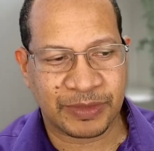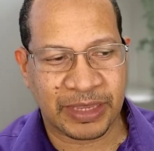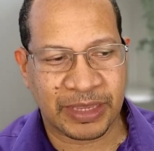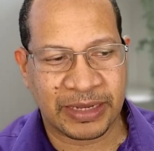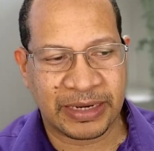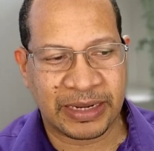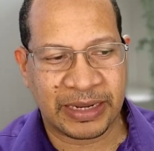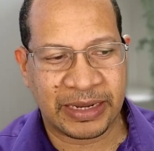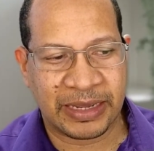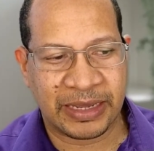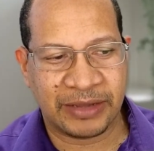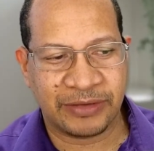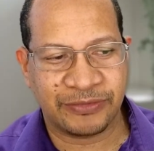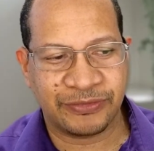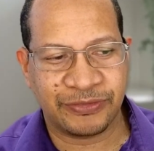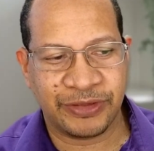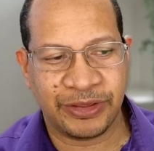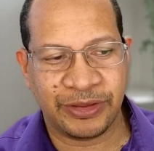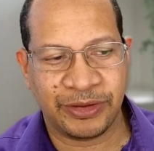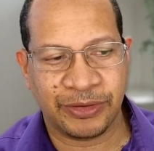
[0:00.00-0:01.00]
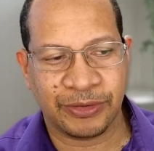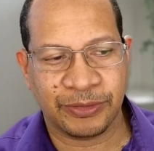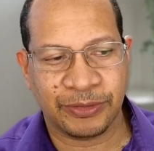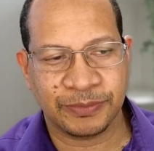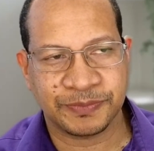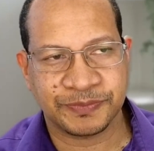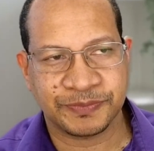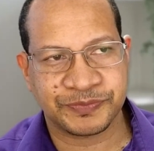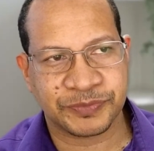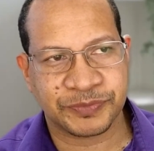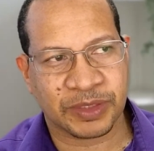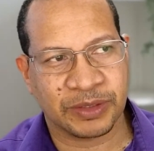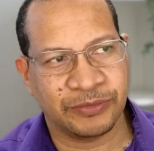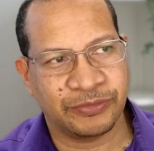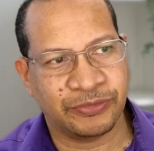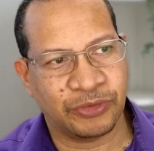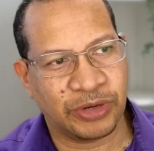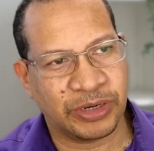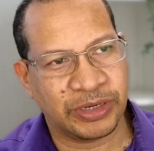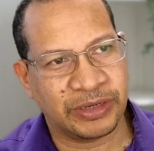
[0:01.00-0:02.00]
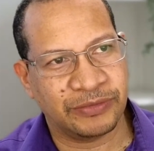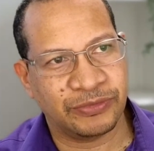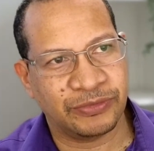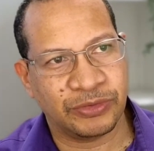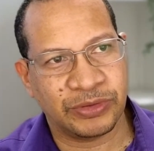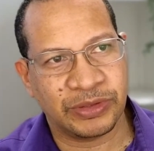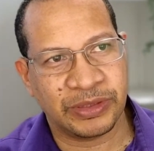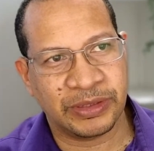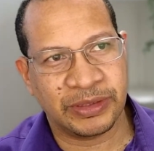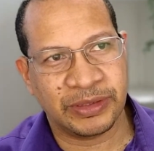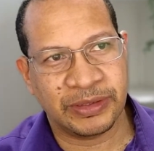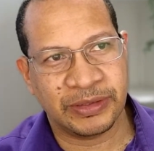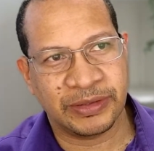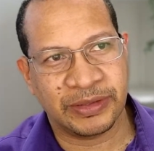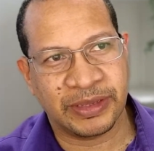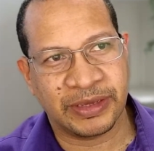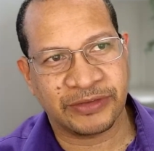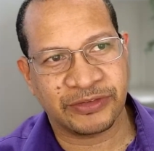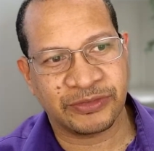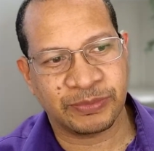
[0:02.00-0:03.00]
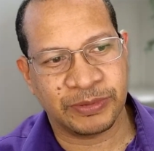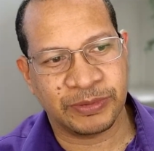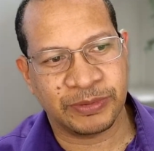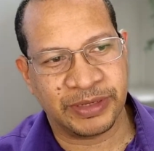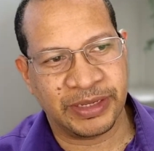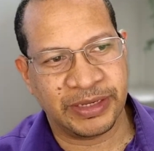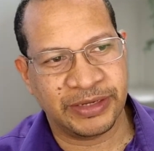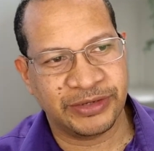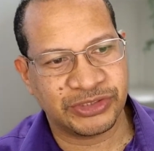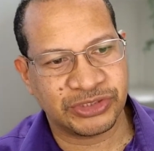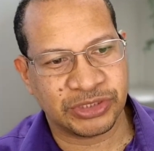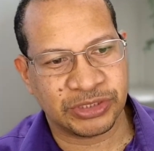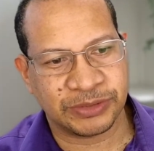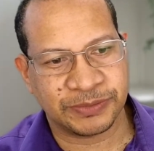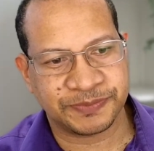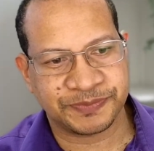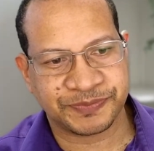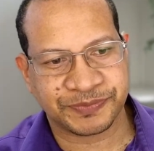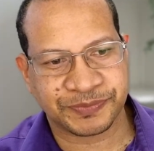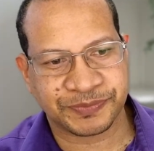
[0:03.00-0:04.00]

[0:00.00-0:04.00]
And I have here, before I give you the explanation,